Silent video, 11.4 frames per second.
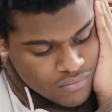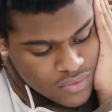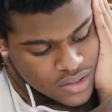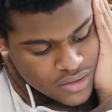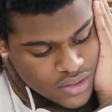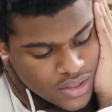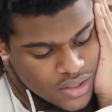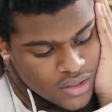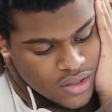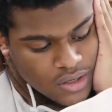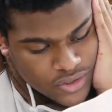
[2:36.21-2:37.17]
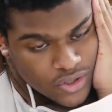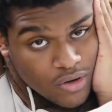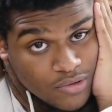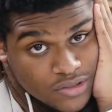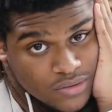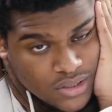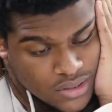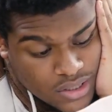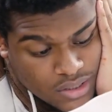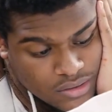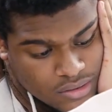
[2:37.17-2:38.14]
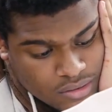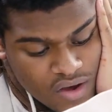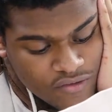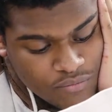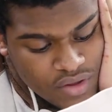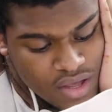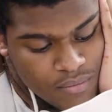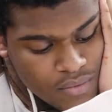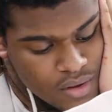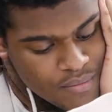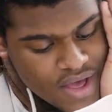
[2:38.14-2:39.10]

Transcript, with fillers: Monday, October 29th, 5 p.m.